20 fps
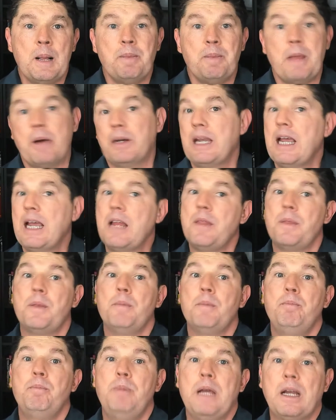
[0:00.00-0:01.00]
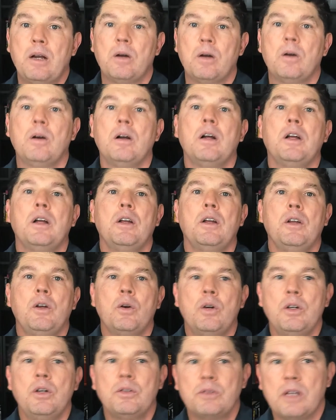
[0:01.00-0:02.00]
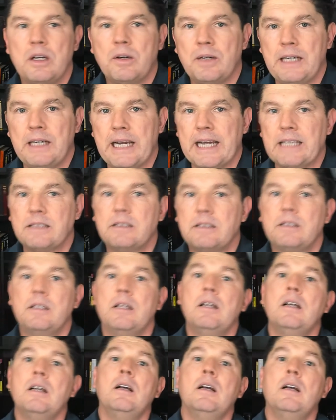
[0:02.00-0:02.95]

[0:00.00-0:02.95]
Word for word: Now, again, the bigger your newsletter gets,